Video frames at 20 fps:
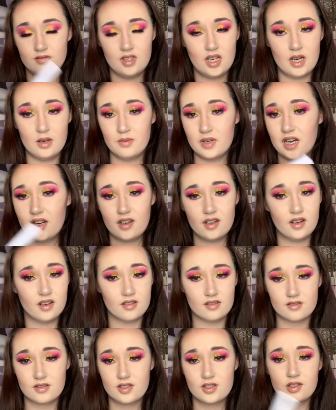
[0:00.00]
I'm not gonna
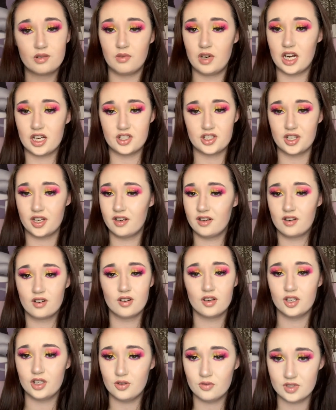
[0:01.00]
swatch it or
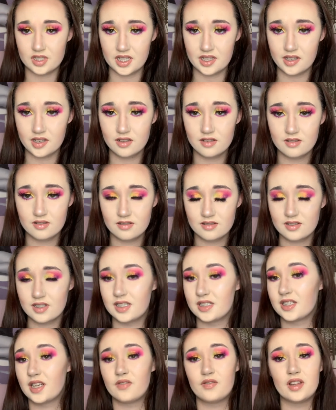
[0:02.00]
use it
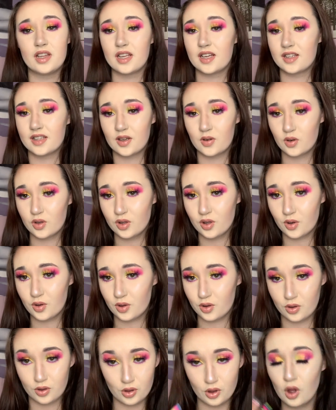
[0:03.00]
because I feel like that would
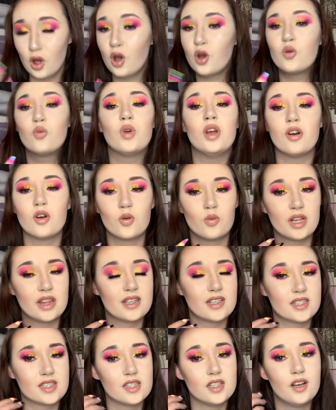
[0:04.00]
look weird with
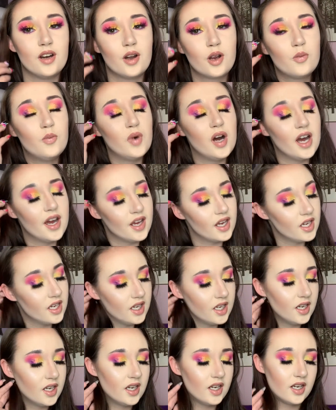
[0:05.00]
this look, but
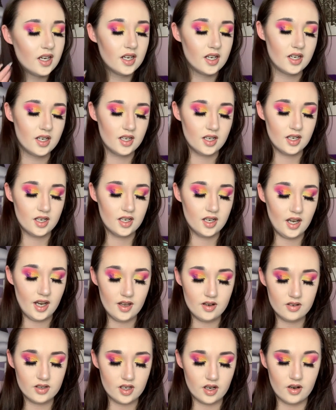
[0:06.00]
I
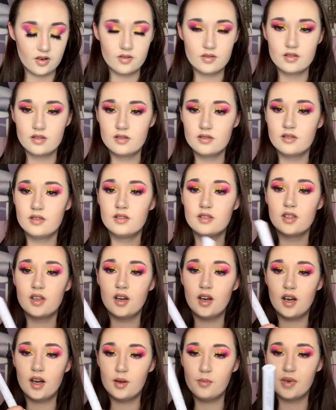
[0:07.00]
don't know.
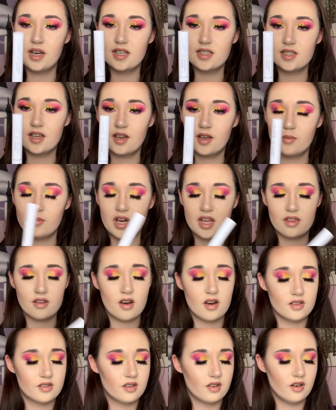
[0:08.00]
I might tell you my
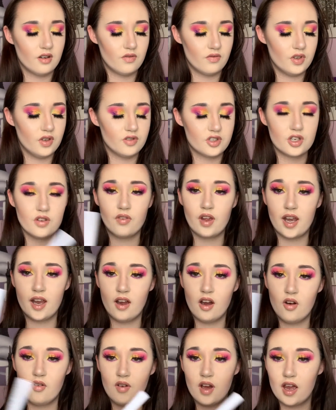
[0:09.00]
thoughts in a future
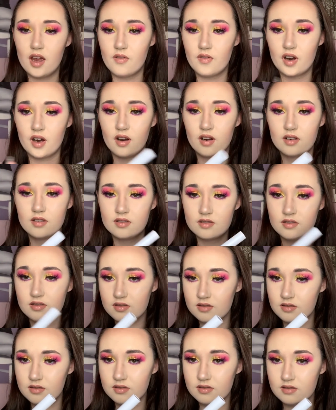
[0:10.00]
video if I ever
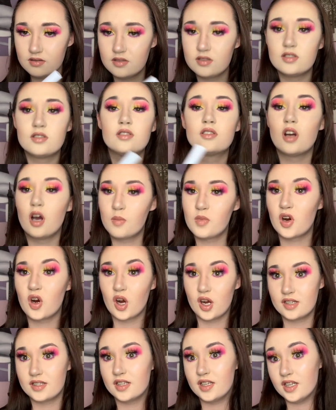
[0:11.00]
come
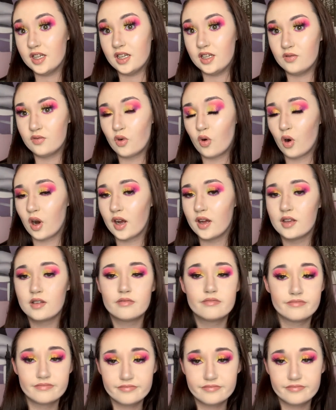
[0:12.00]
across a need for it.